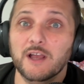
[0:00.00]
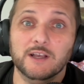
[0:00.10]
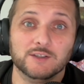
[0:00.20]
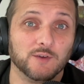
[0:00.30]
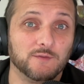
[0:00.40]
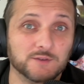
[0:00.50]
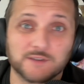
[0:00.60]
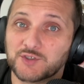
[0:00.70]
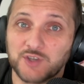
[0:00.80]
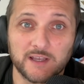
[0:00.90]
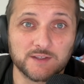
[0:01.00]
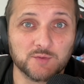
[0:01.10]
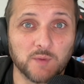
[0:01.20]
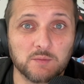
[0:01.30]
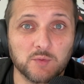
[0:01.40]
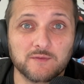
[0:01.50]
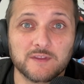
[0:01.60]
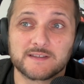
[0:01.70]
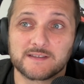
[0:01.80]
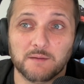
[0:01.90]
So if there's a chance you might move
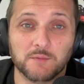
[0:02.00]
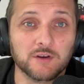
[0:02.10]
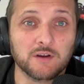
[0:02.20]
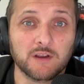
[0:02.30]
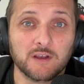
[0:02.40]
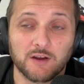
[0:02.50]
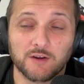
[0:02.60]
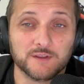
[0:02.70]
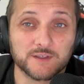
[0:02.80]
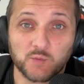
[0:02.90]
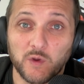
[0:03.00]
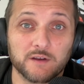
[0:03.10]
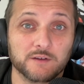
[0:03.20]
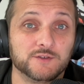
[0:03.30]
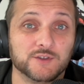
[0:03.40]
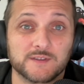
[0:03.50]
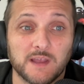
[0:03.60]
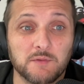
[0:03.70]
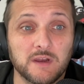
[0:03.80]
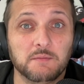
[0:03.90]
this summer or this winter, just
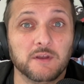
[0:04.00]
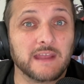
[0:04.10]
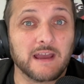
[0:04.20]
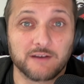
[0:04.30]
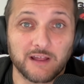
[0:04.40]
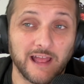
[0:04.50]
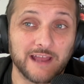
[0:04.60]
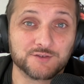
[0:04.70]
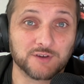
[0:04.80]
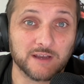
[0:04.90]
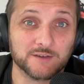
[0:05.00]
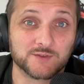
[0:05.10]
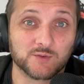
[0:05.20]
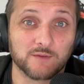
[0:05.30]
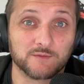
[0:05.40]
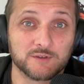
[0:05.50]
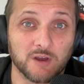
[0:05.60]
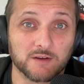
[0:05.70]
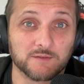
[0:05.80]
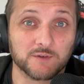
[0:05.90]
send me an email now and I'll add your house to our
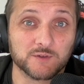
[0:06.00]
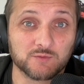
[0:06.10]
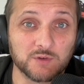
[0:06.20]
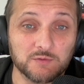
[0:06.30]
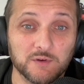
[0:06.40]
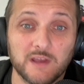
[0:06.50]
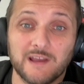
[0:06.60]
photographer's route.